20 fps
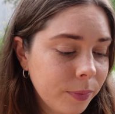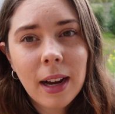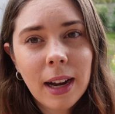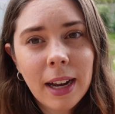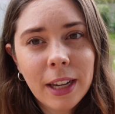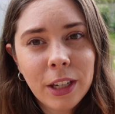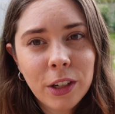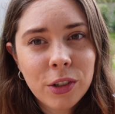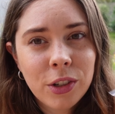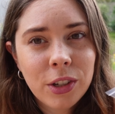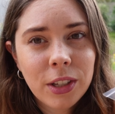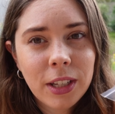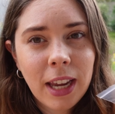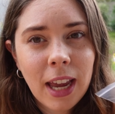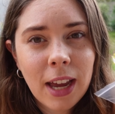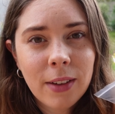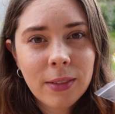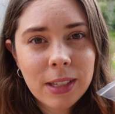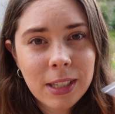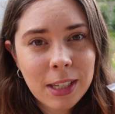I usually
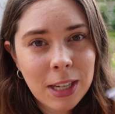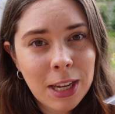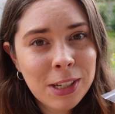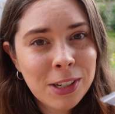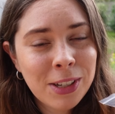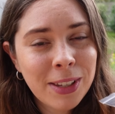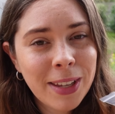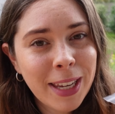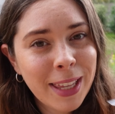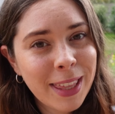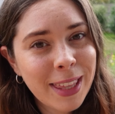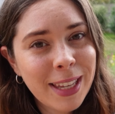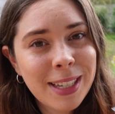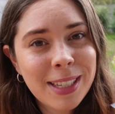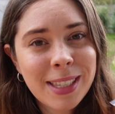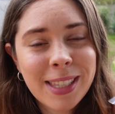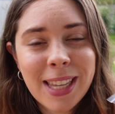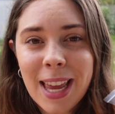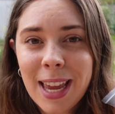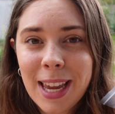have a stash like
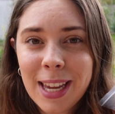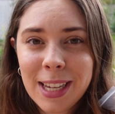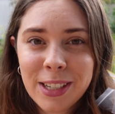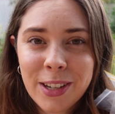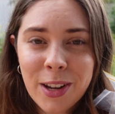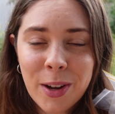this and